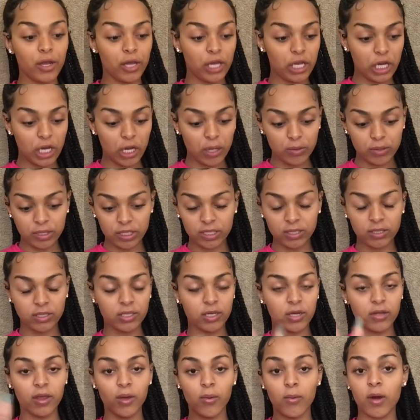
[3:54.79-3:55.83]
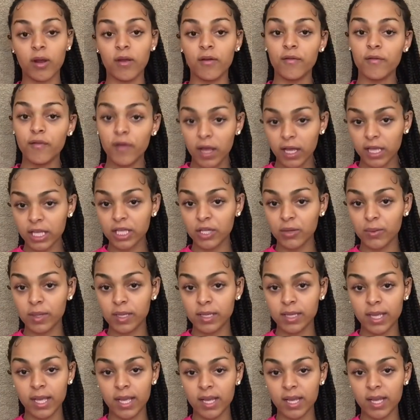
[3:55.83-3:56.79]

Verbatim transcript: you know, just, you know, they want to fuck you and